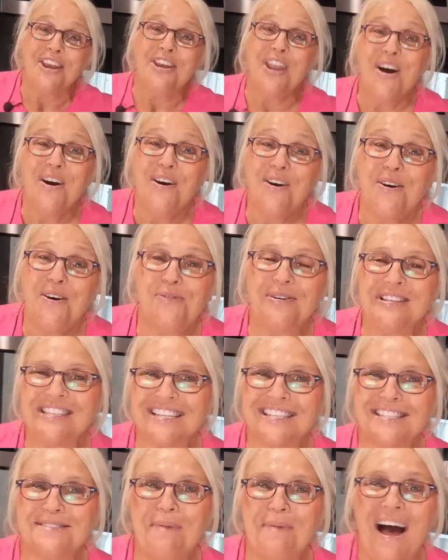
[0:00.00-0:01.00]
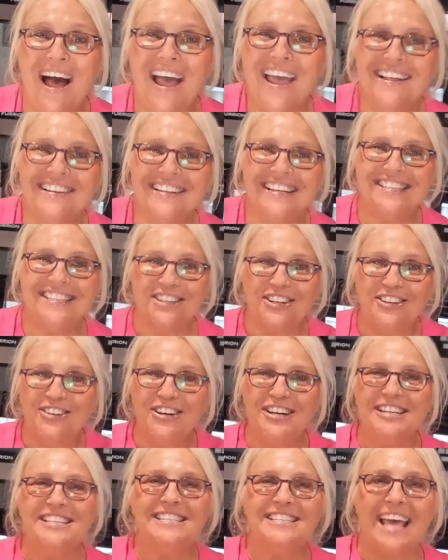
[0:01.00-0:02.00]
No, it's a smile. It's a
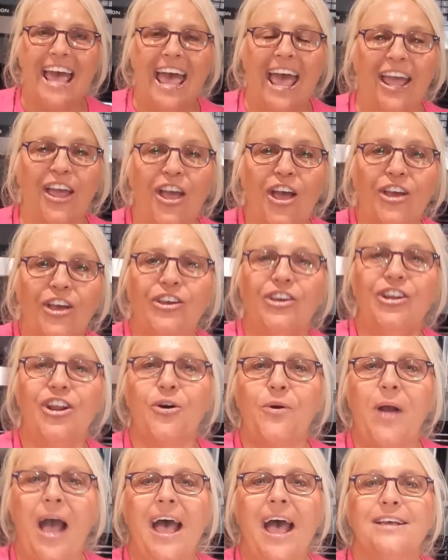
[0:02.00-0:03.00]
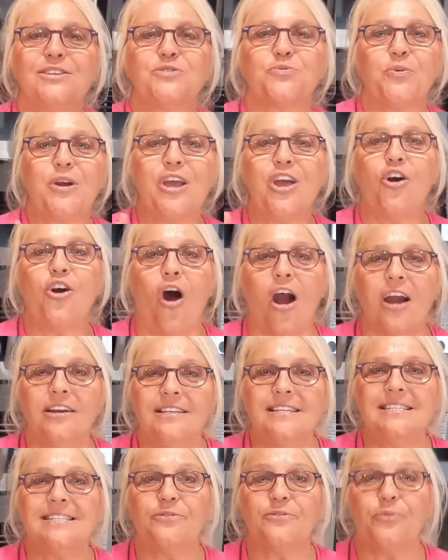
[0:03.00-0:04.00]
good day. You know, guys,
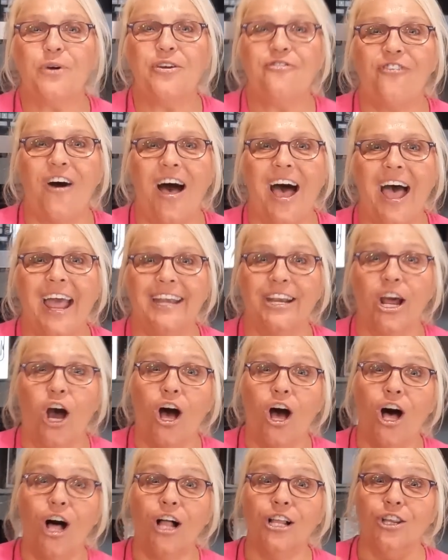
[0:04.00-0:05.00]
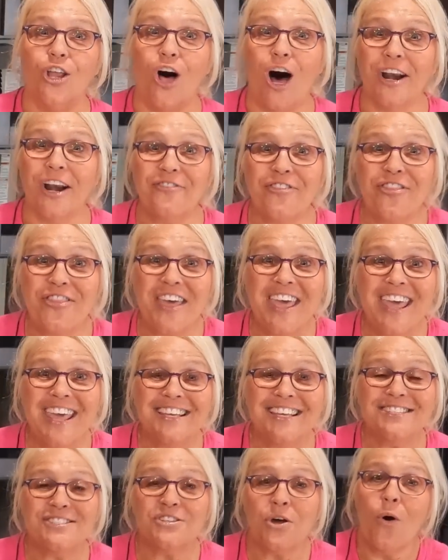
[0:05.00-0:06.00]
regardless if we find a lot of
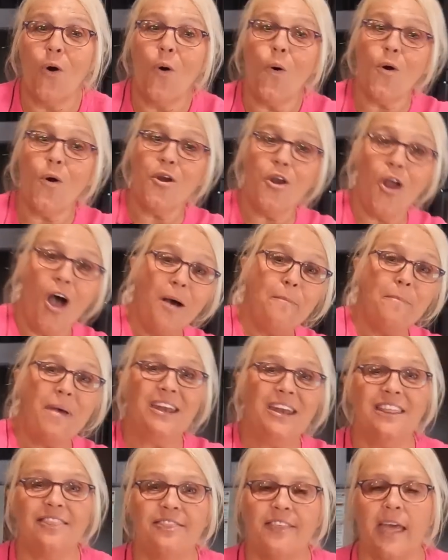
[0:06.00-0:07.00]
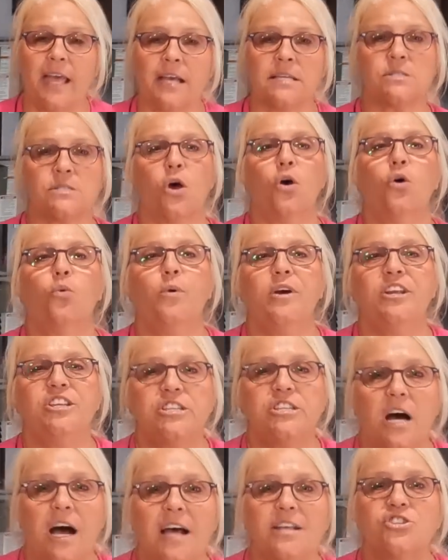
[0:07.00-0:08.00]
things or not many things, we
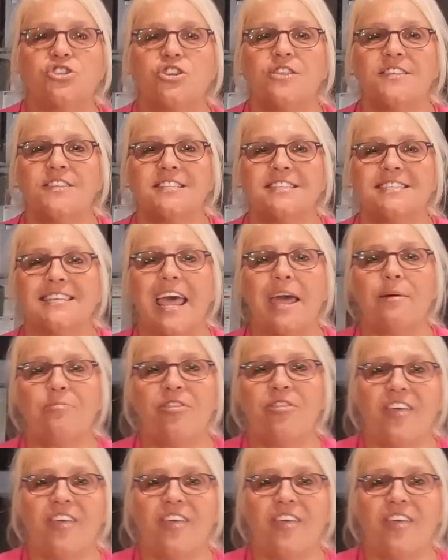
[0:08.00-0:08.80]
touch the same